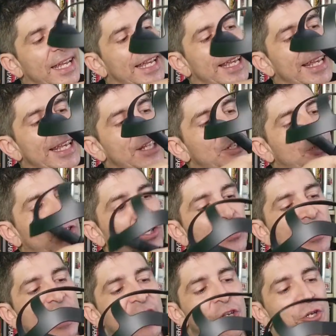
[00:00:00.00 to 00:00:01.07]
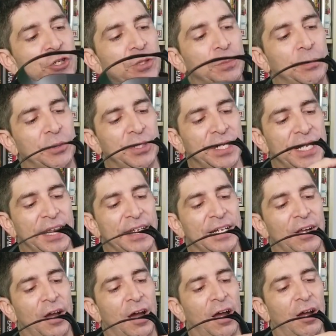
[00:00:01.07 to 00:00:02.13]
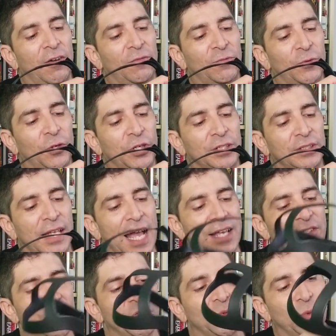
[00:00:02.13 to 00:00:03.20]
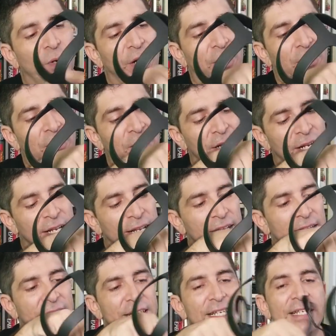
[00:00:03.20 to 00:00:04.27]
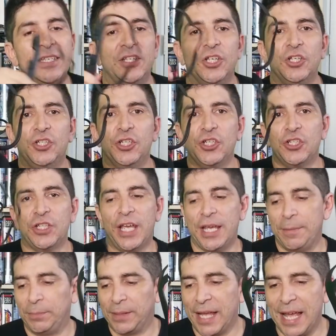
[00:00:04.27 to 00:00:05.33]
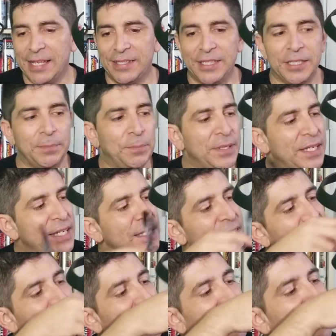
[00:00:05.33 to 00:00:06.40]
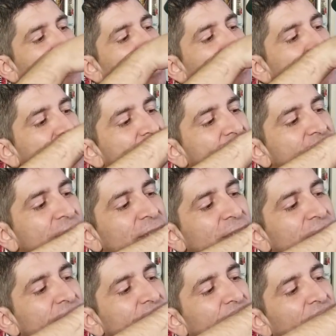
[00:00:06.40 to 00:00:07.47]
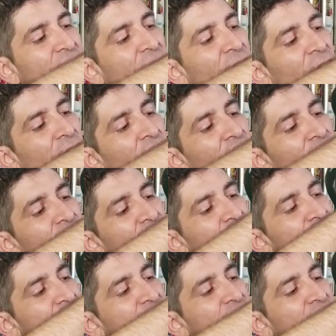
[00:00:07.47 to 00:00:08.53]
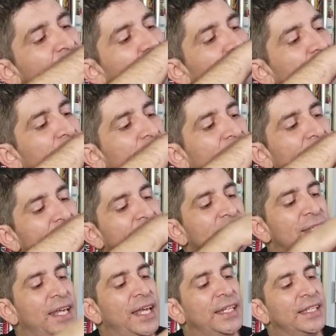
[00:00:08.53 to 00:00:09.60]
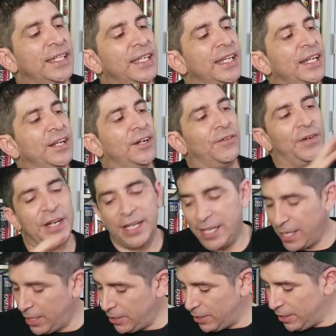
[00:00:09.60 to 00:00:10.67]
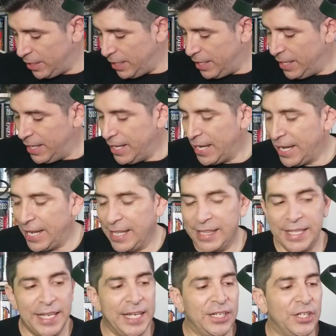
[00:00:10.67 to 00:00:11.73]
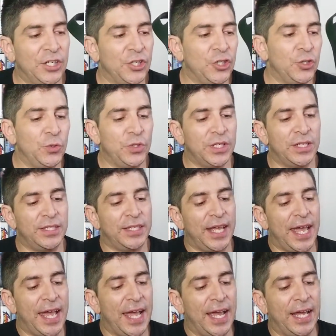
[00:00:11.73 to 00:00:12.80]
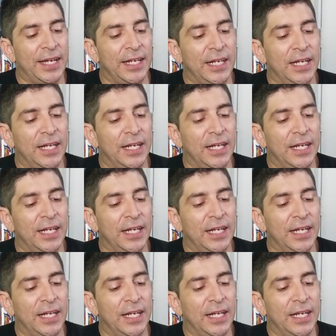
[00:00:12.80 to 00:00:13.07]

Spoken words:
insert that you can put in for glasses wear. It is just a plastic piece that easily fits into the headset right here, and then you just add